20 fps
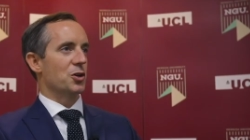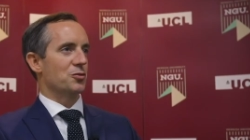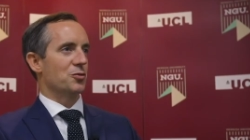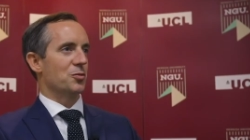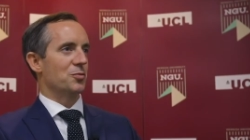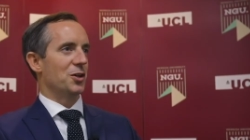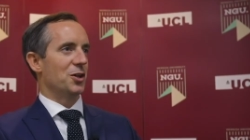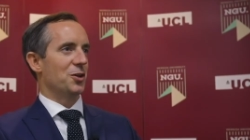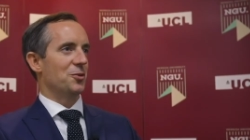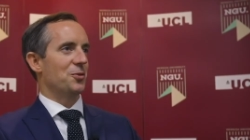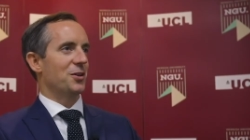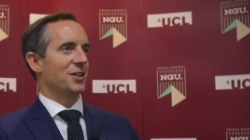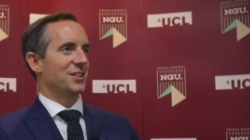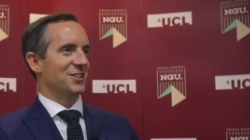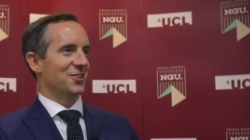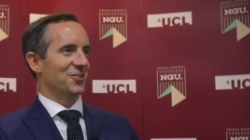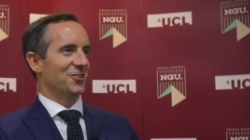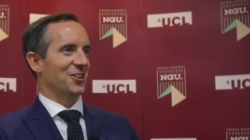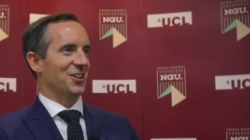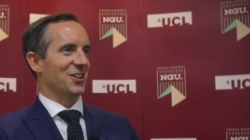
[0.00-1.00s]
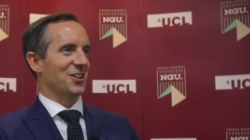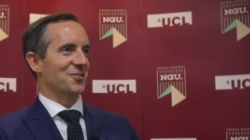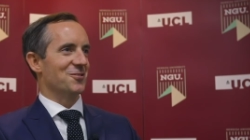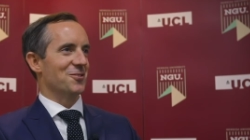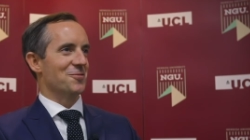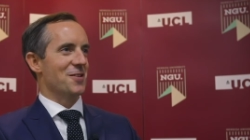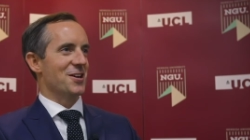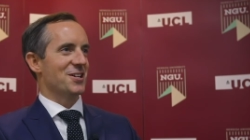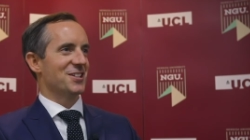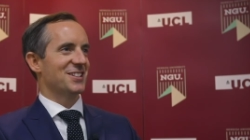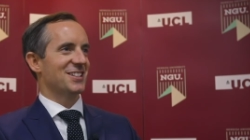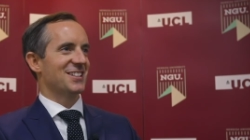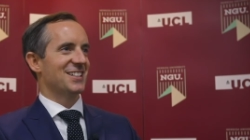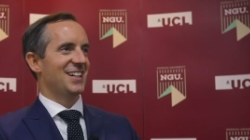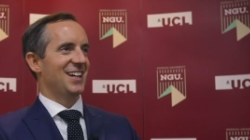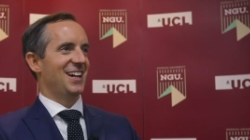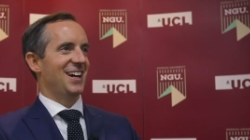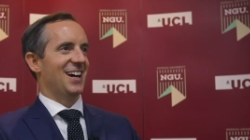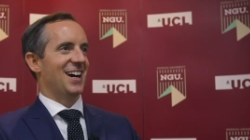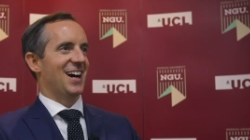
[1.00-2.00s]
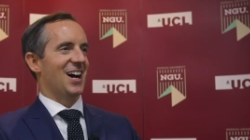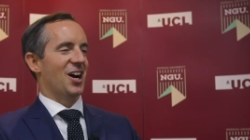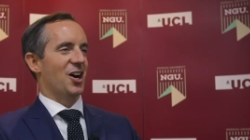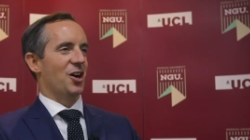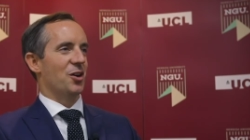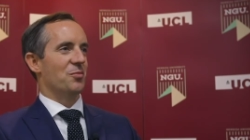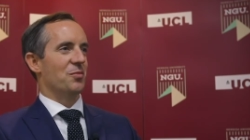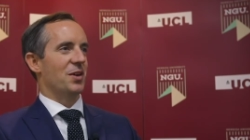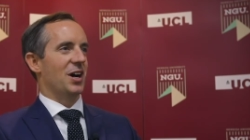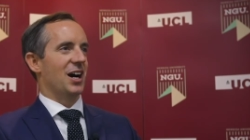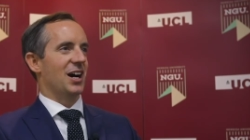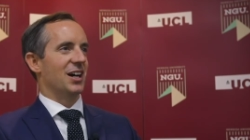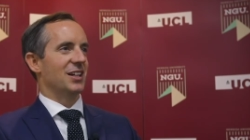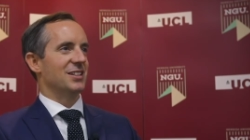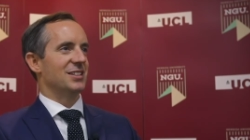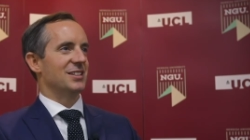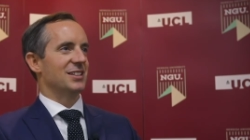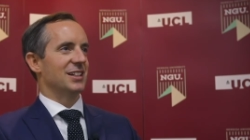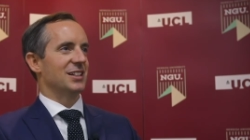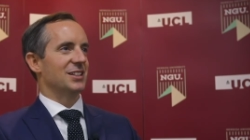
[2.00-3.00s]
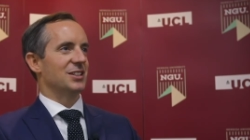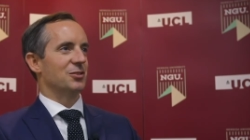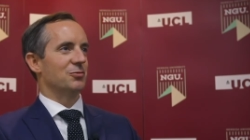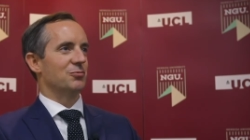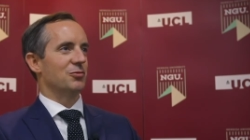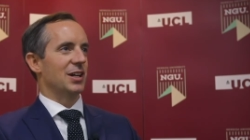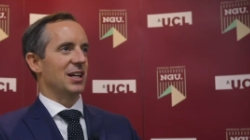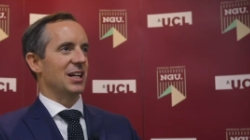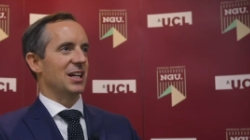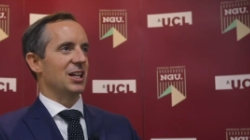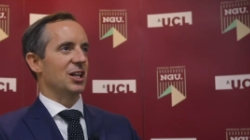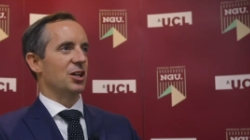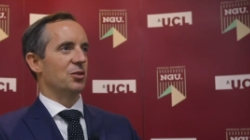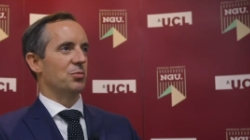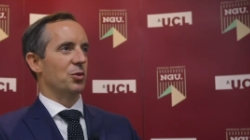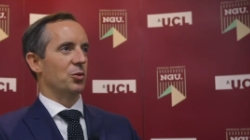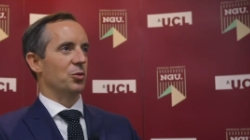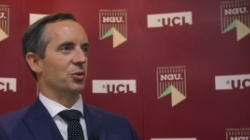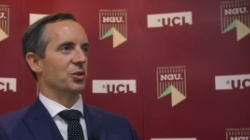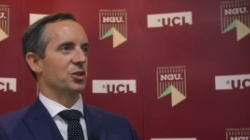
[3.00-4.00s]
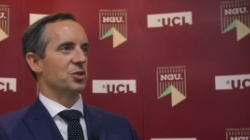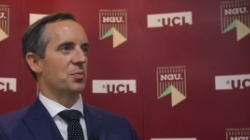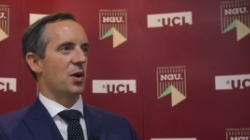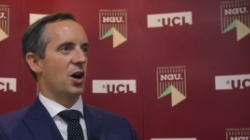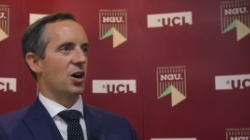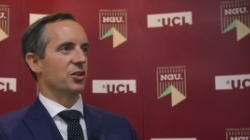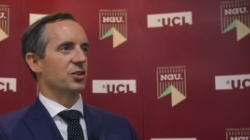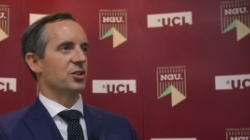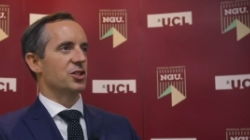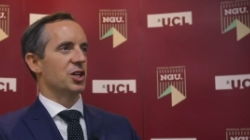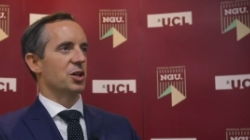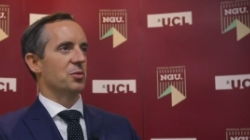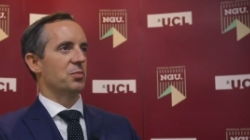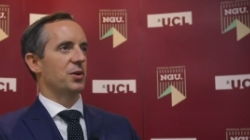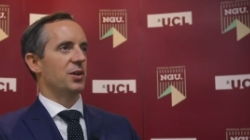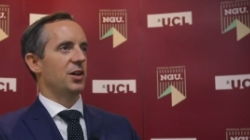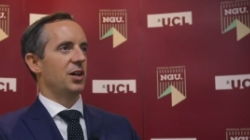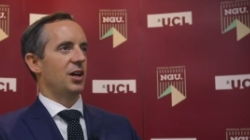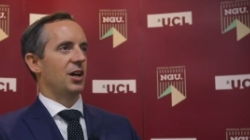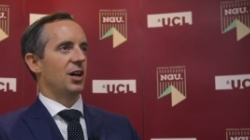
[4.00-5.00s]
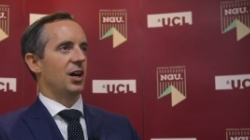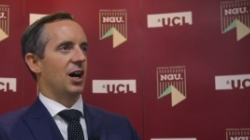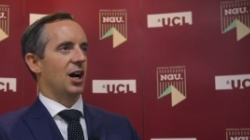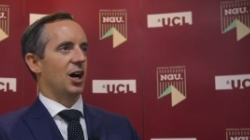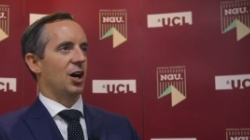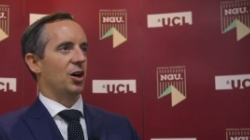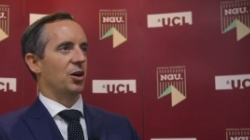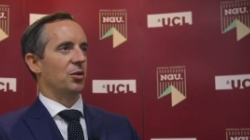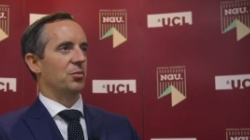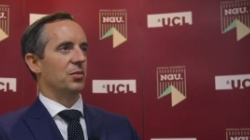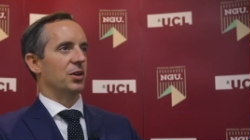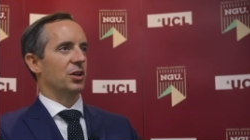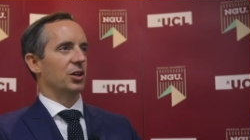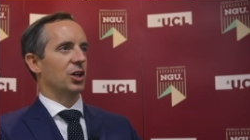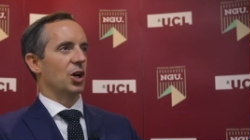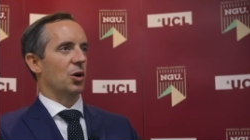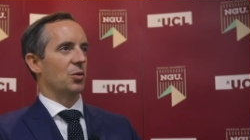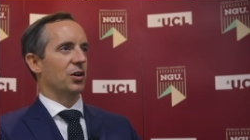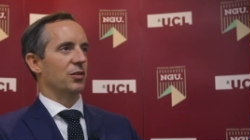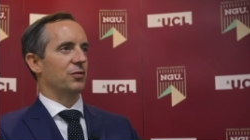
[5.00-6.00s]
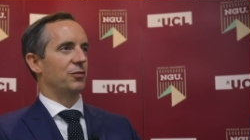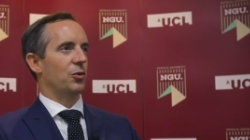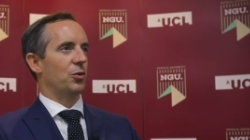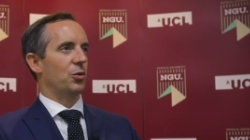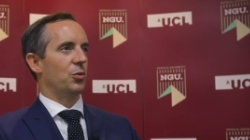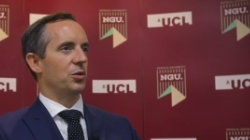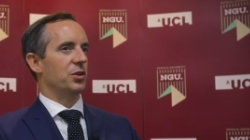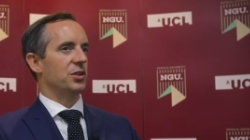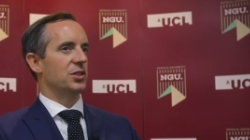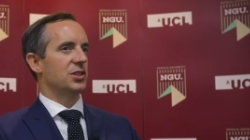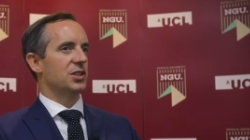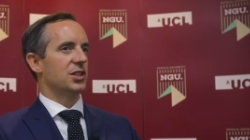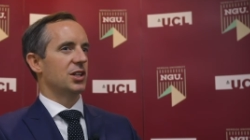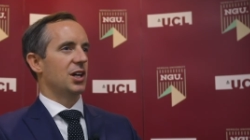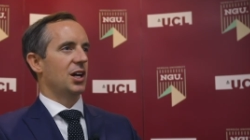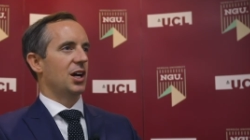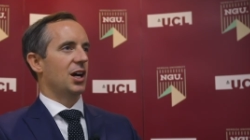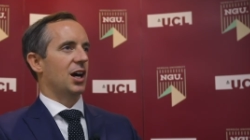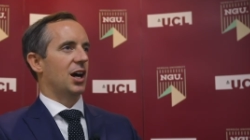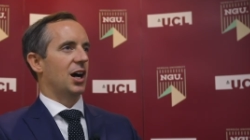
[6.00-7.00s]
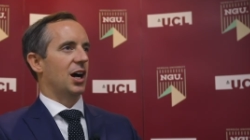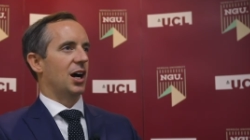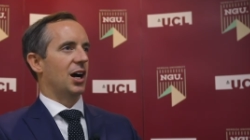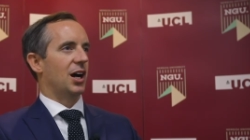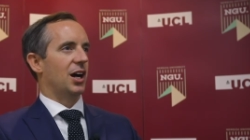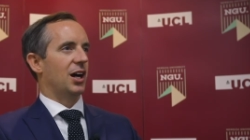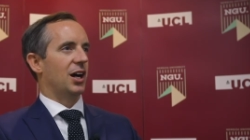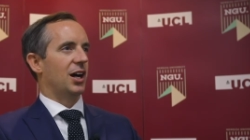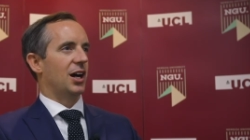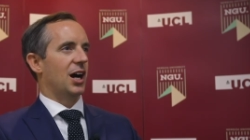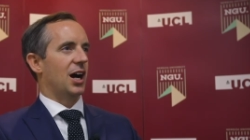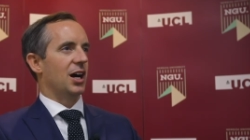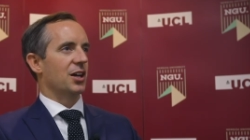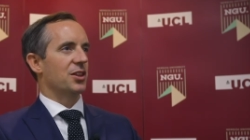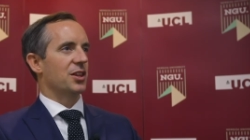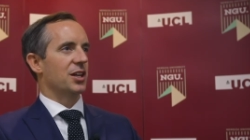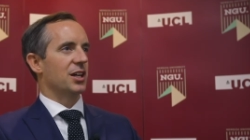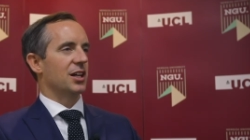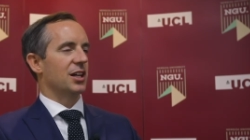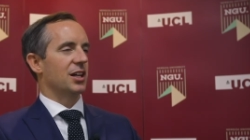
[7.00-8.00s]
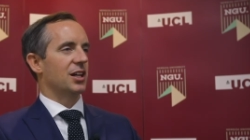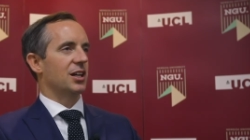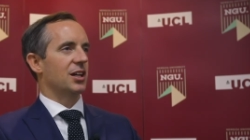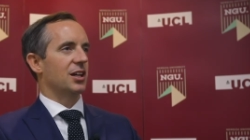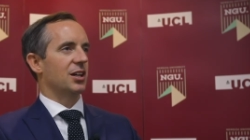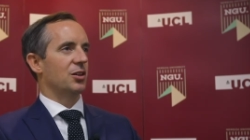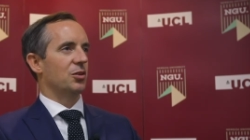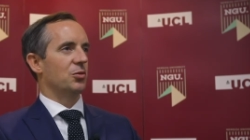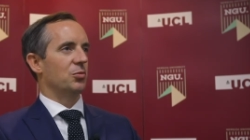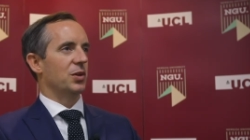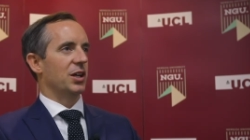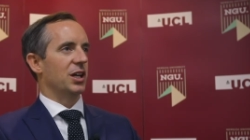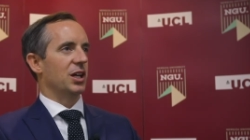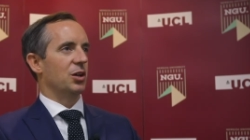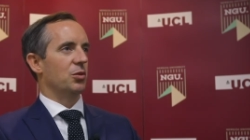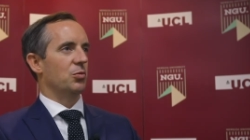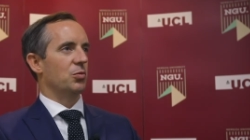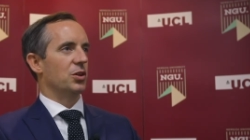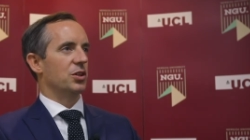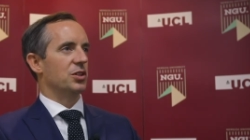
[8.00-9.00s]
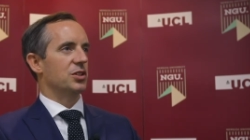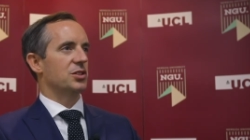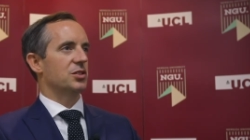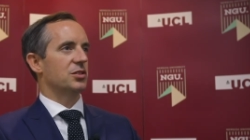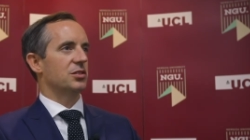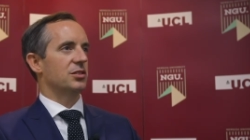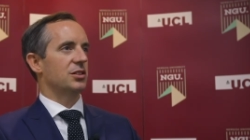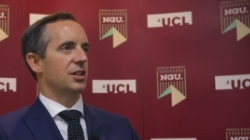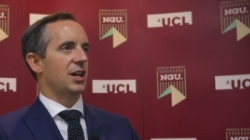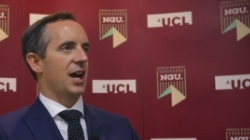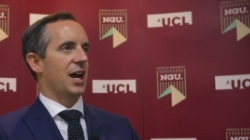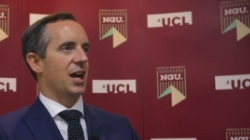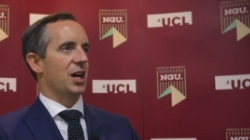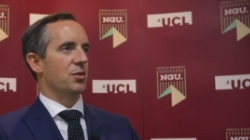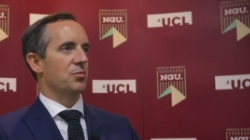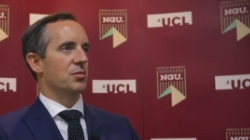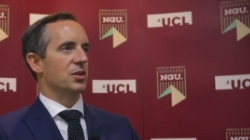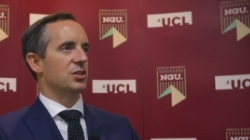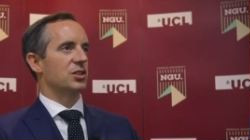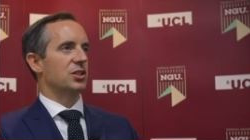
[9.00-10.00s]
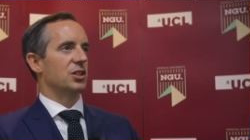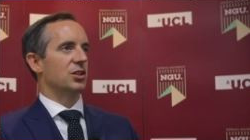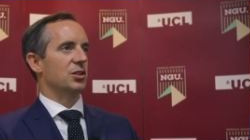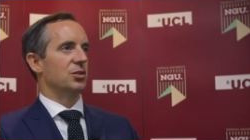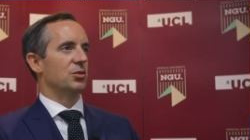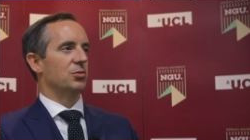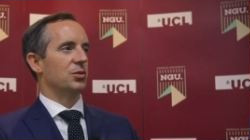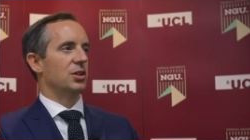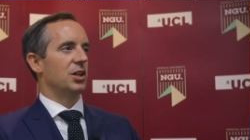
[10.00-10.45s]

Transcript: much from you as you're learning from us, um, and it's a really important partnership. Um, going forward, uh, I think we would aim to